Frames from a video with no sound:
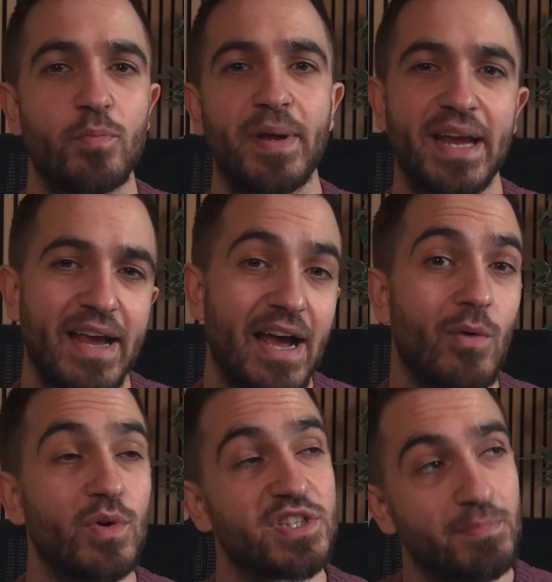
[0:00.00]
picking
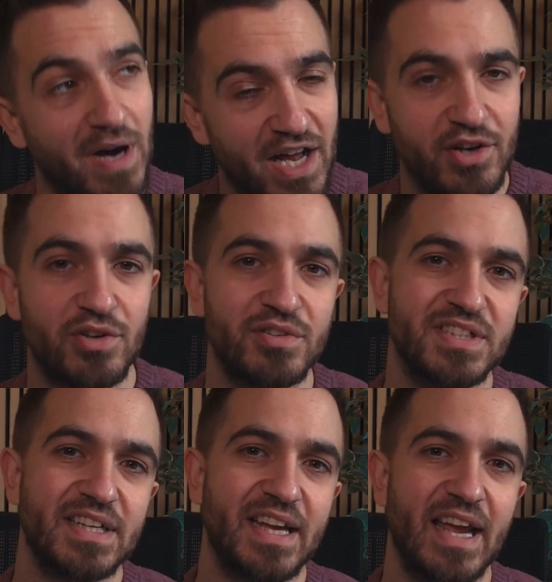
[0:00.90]
out which monitors
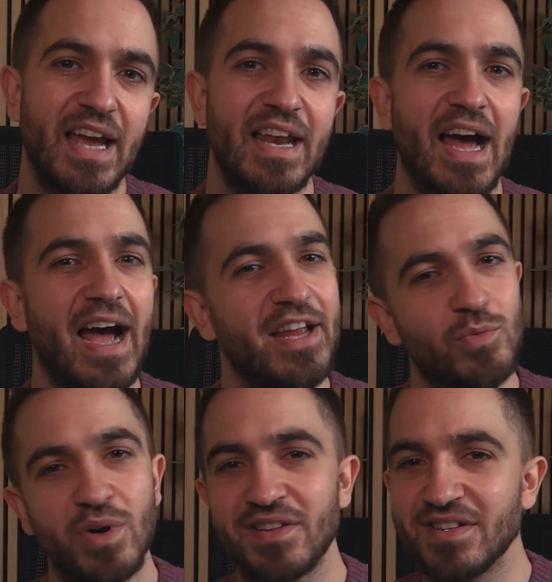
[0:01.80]
to get, how you
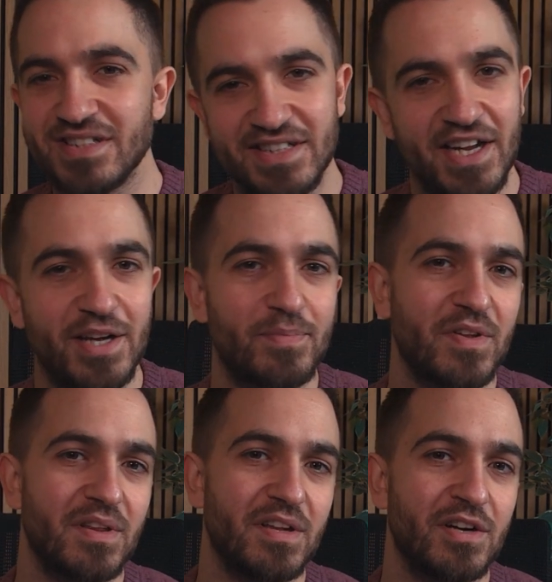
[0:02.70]
want the setup
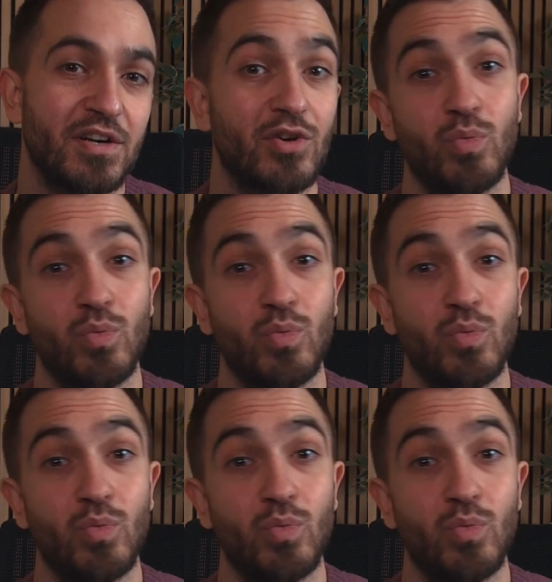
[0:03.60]
to look,